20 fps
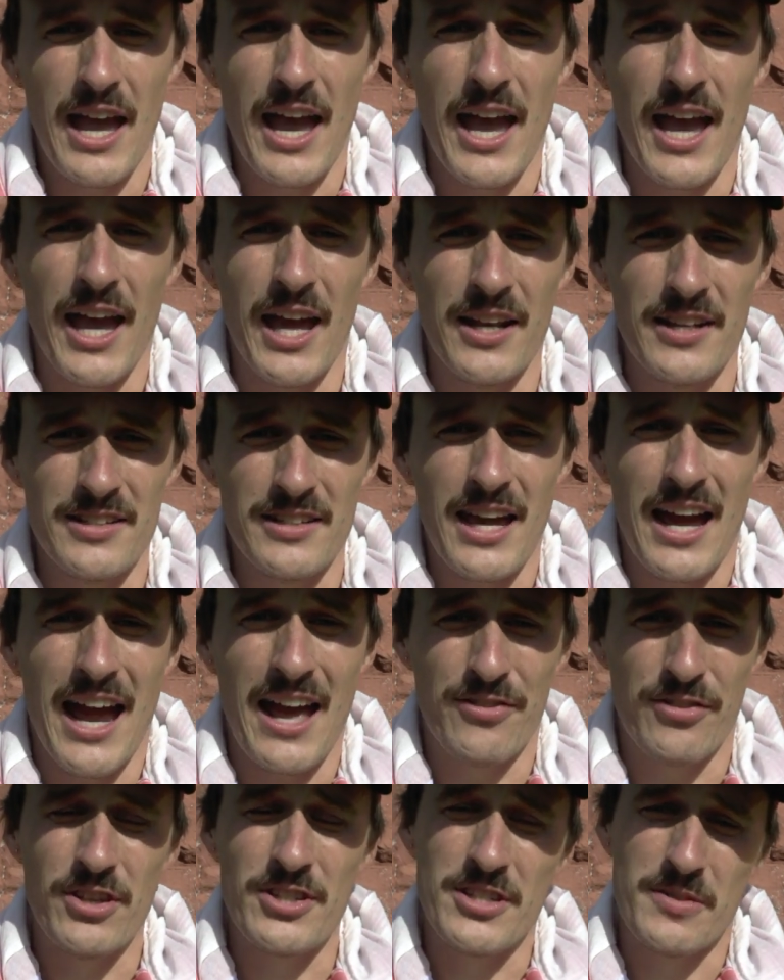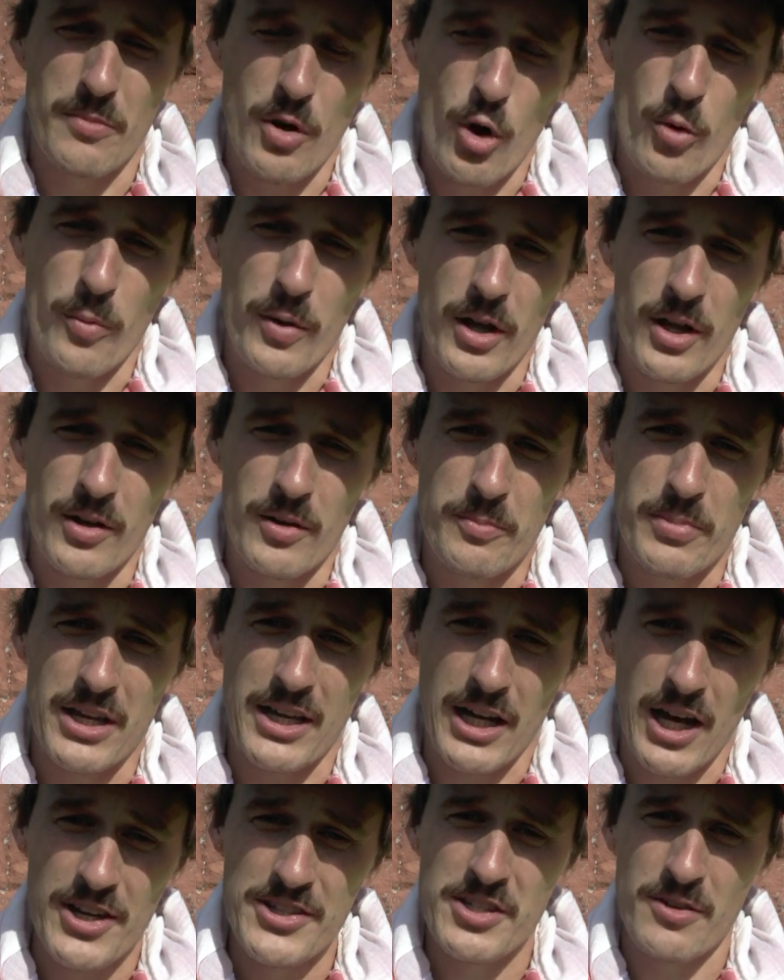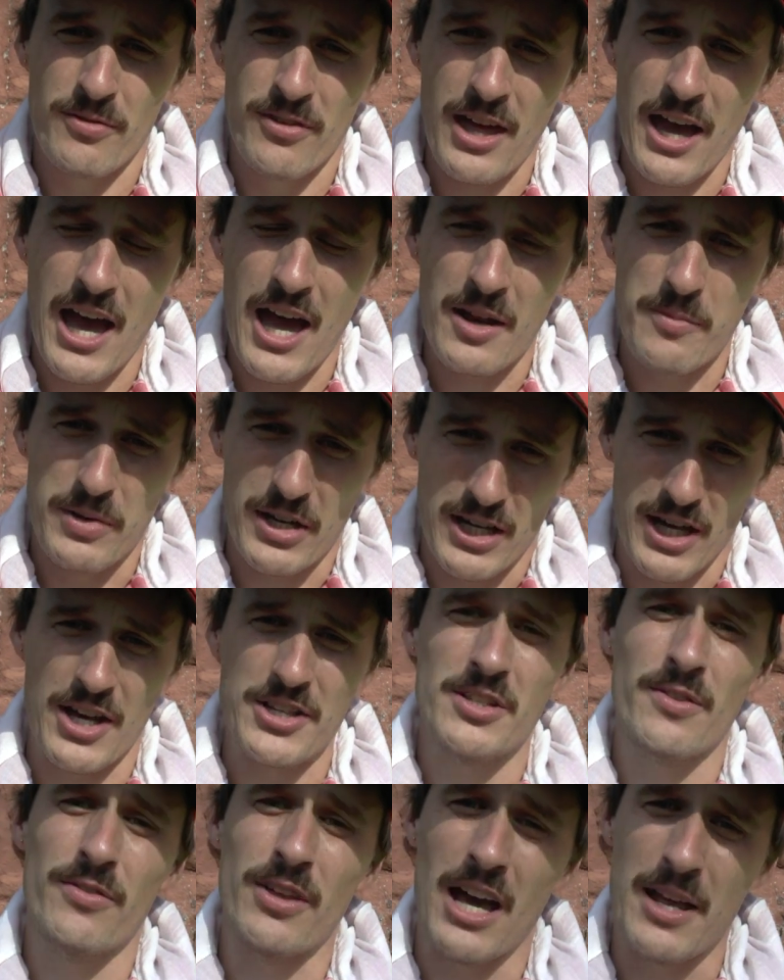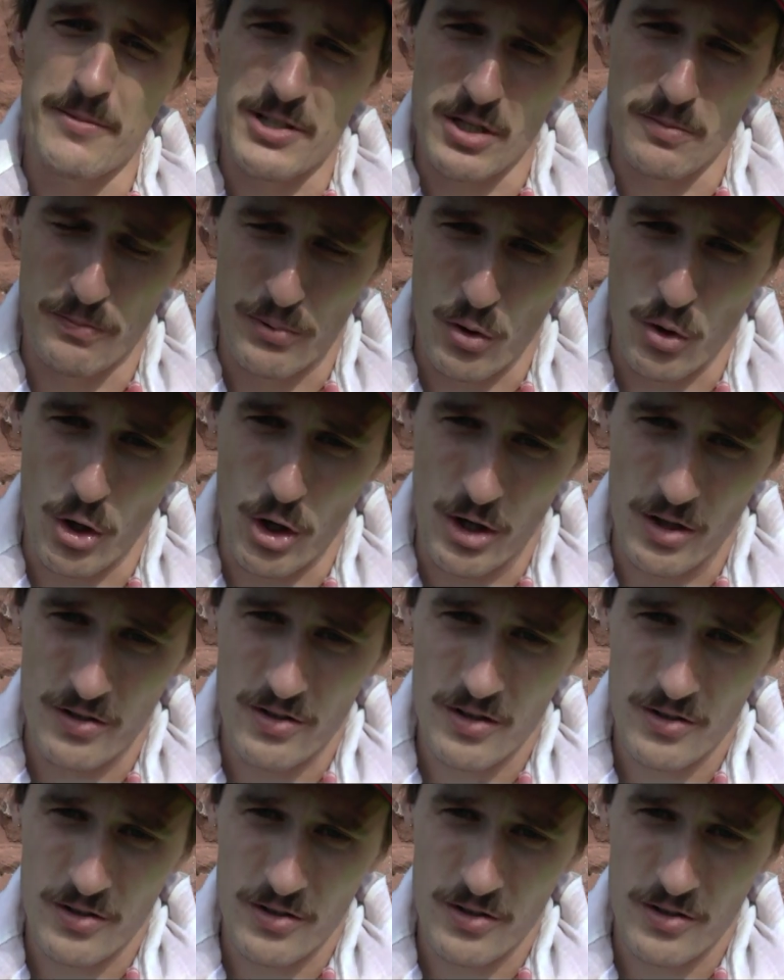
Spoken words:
And at this moment, because of that support,